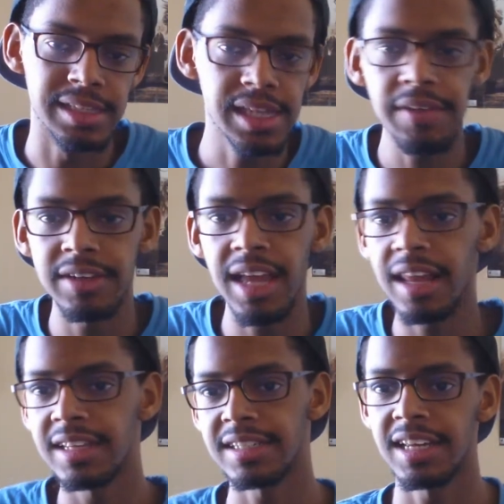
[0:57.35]
seven
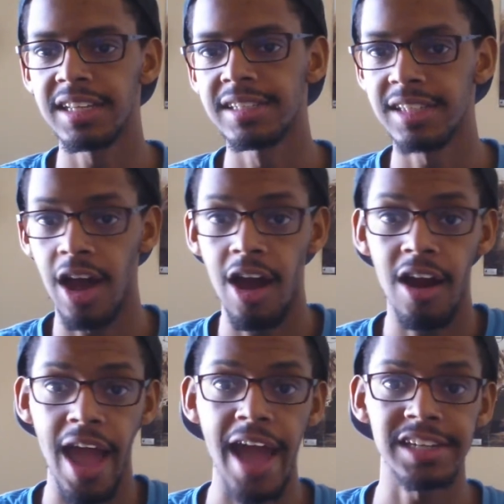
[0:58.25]
deadly sins
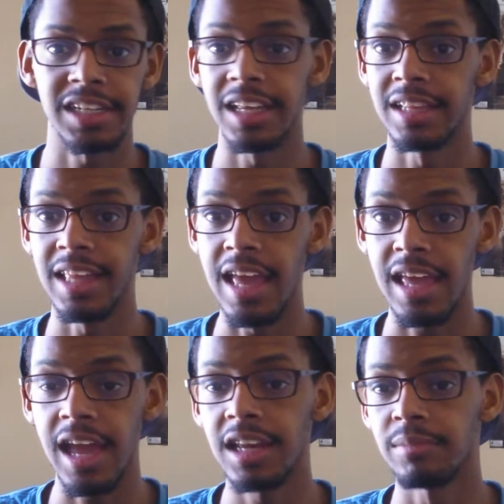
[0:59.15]
are actually the
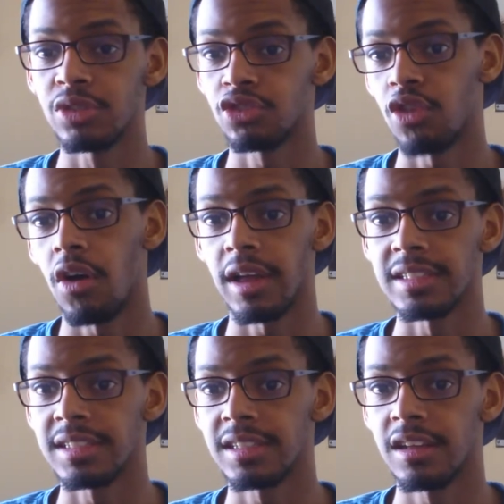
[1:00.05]
kingdom's
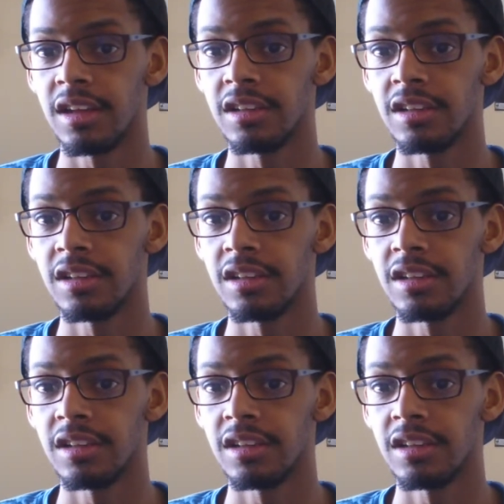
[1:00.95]
strongest